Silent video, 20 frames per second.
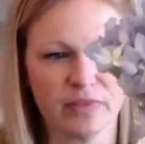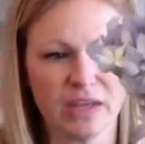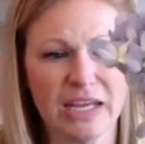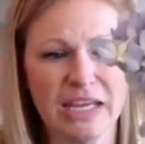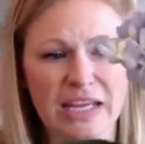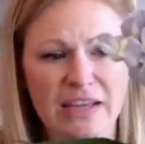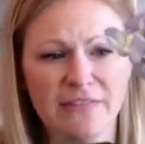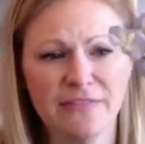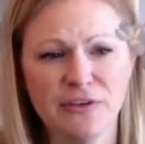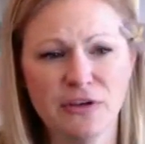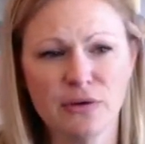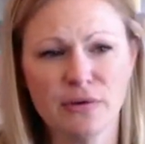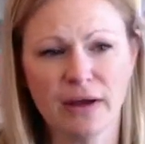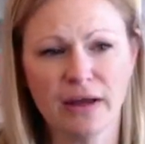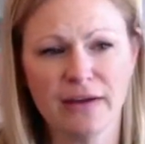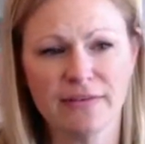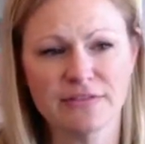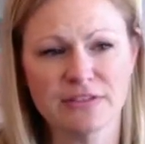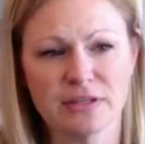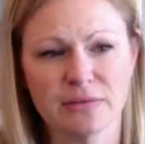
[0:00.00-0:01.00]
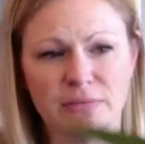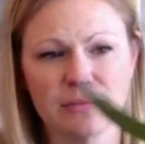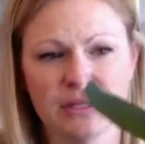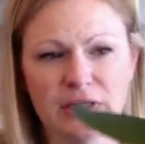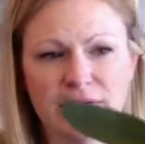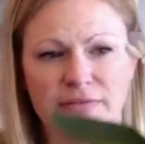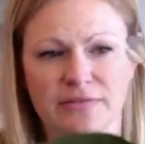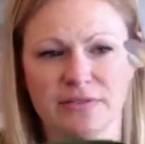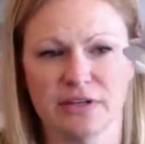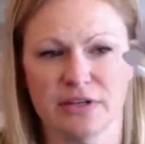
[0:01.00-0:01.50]
If you have some
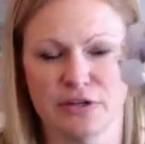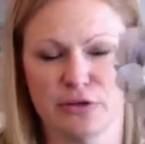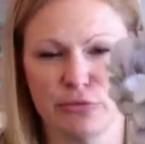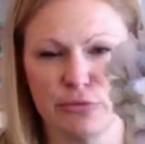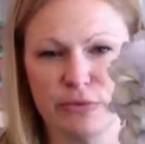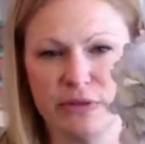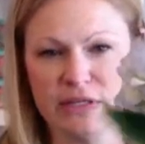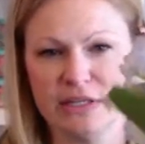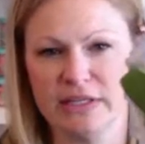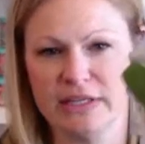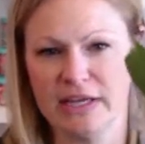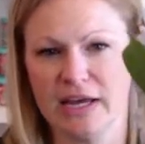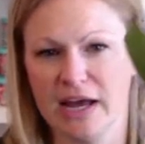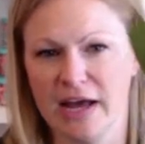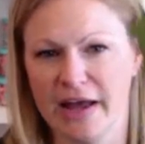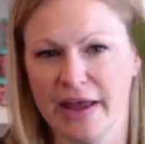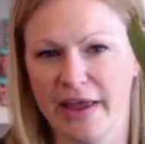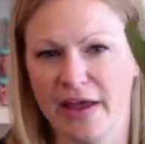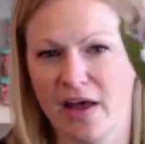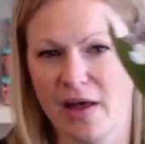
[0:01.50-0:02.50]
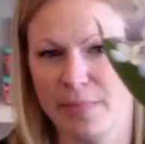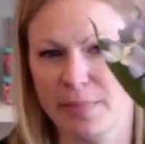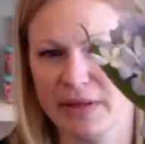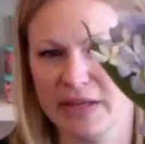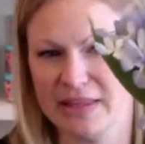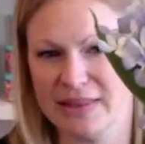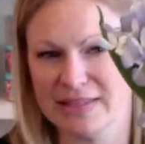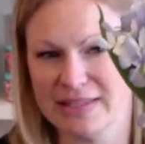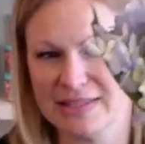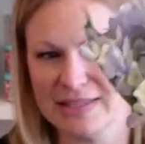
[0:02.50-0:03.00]
leaves that are really high up, like
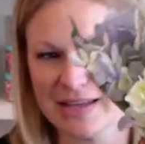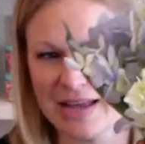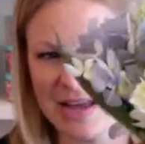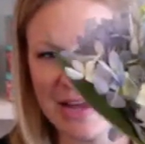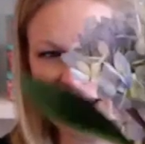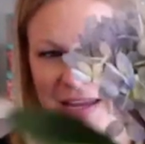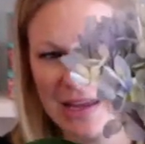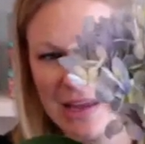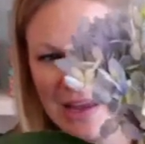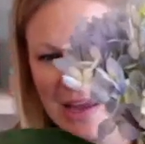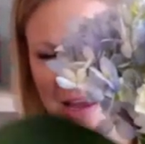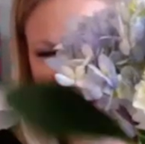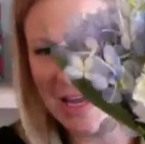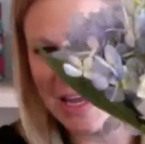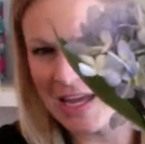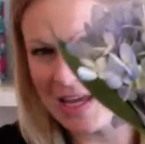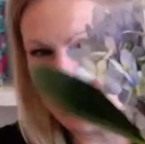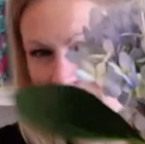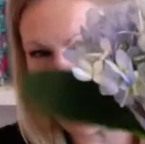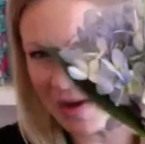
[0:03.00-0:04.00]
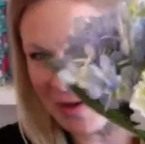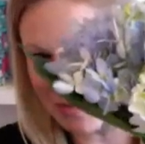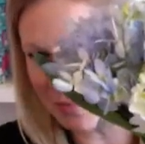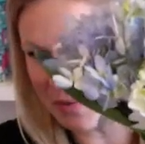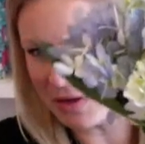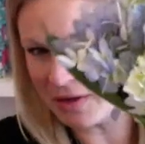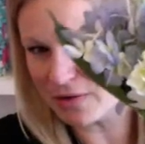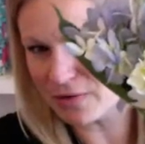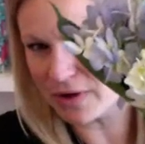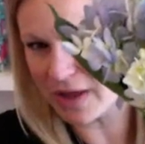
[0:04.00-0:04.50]
this guy, he might
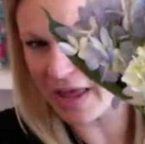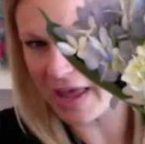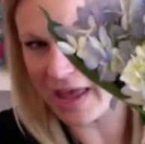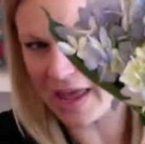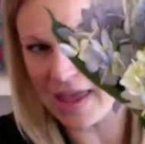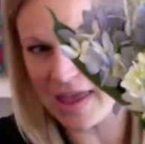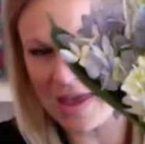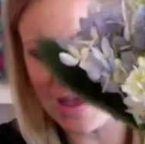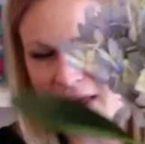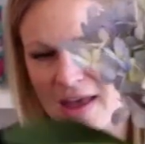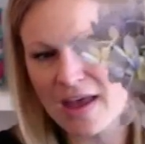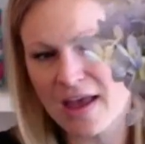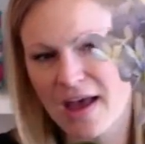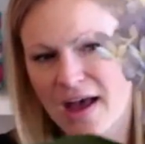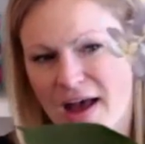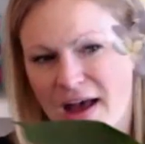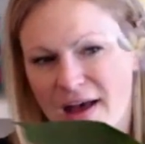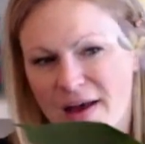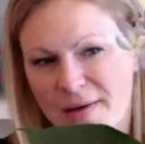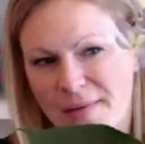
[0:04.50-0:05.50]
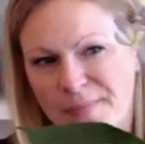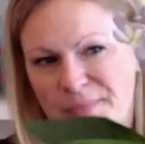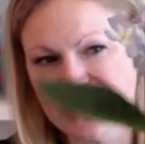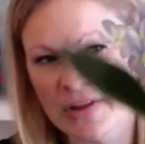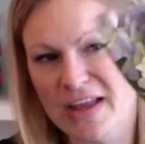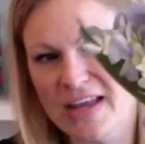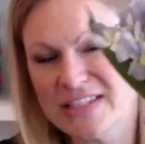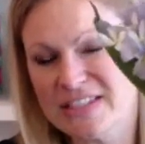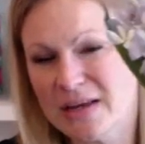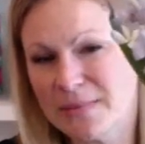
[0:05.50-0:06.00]
be okay.
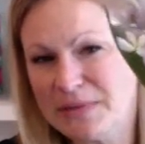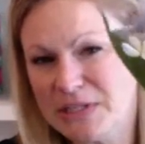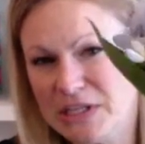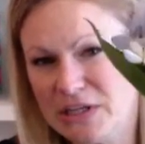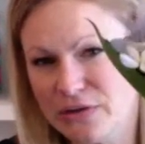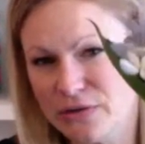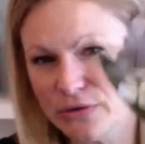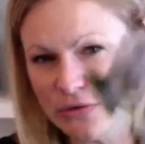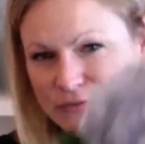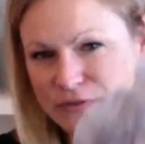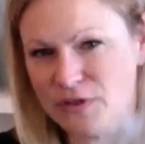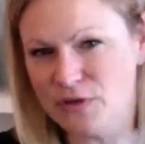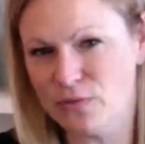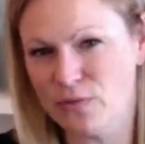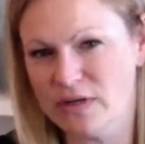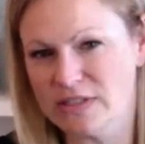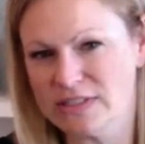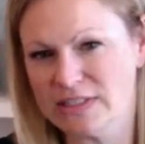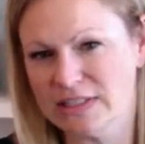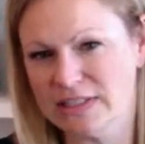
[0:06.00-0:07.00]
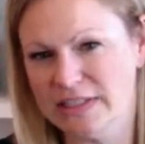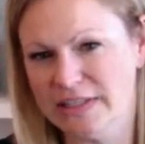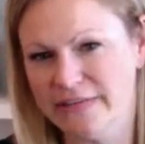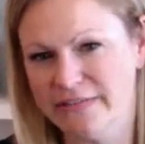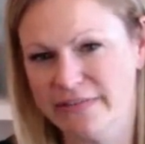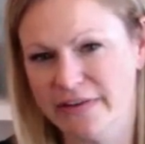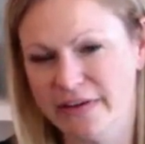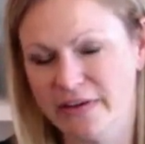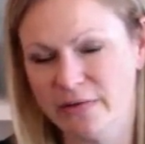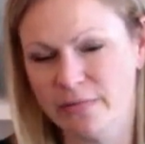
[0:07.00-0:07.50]
It's up to you if you want to leave
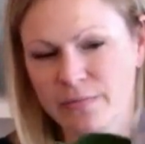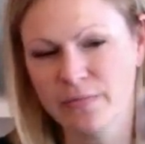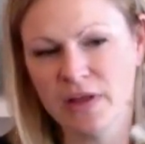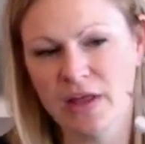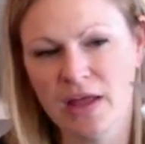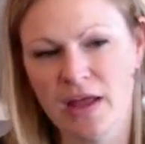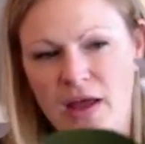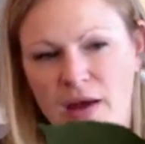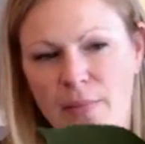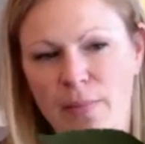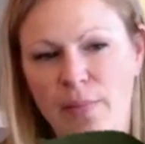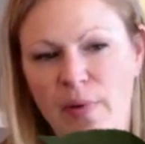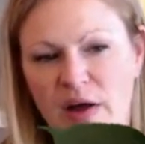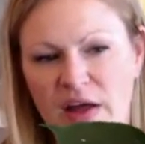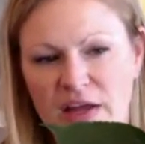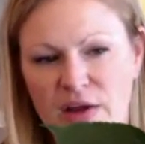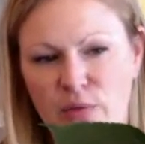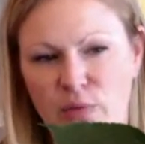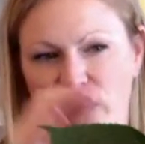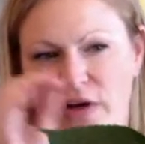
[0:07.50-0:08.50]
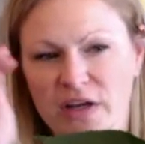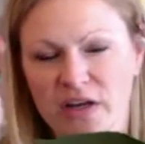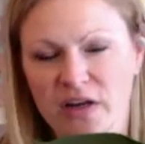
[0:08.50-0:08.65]
him, but we're